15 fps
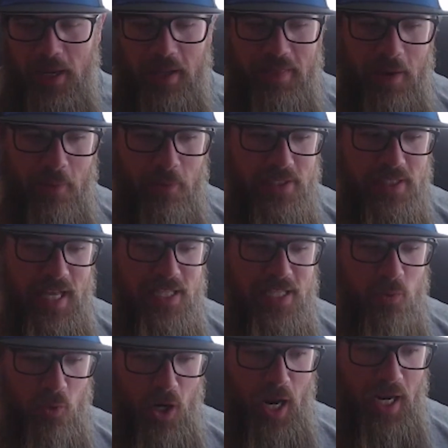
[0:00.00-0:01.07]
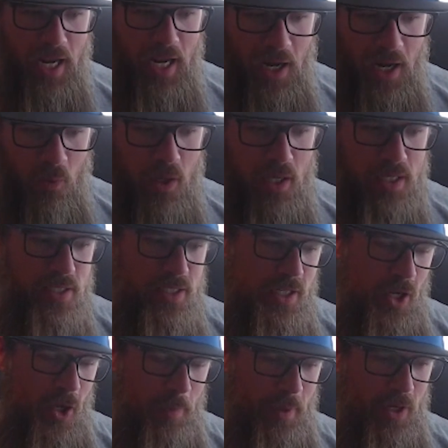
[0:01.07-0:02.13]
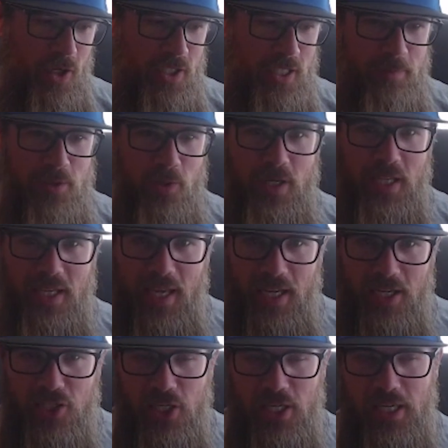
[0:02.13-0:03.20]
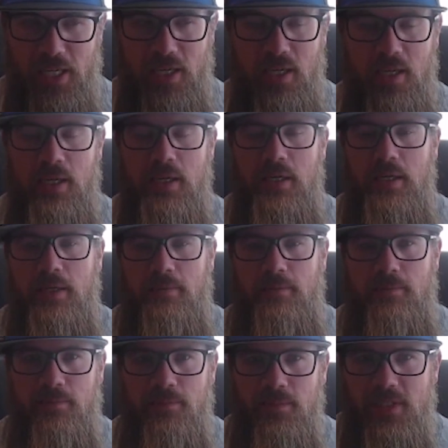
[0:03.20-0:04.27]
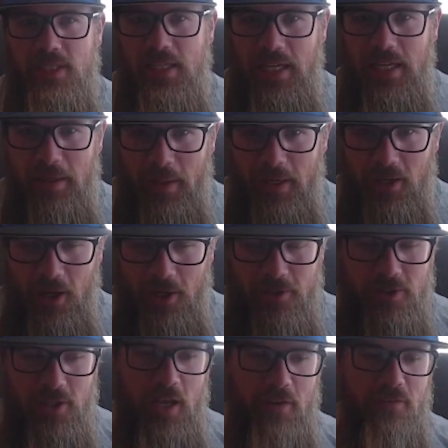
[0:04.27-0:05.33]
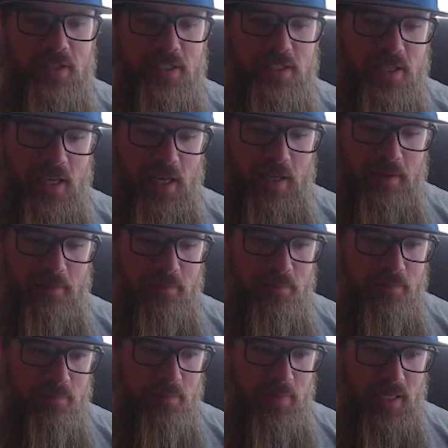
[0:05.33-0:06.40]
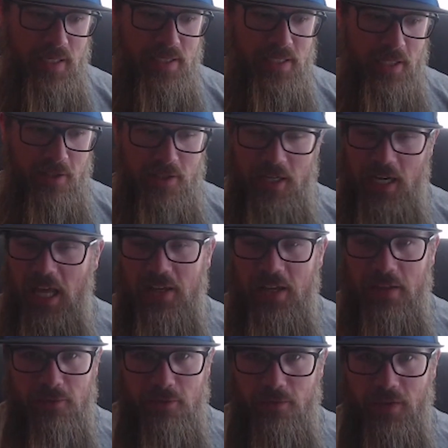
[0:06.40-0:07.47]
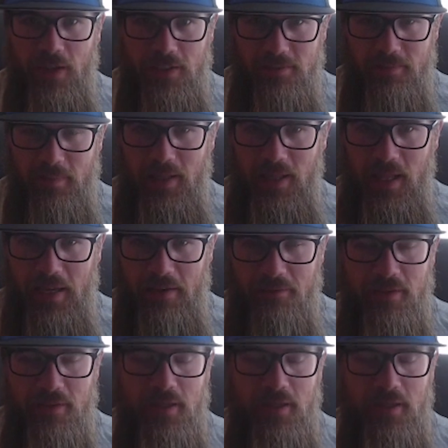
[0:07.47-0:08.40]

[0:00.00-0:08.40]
And that's where I kind of was, being hooked up to an EKG, sitting at my doctor's office, being sicker than I had ever felt in my life.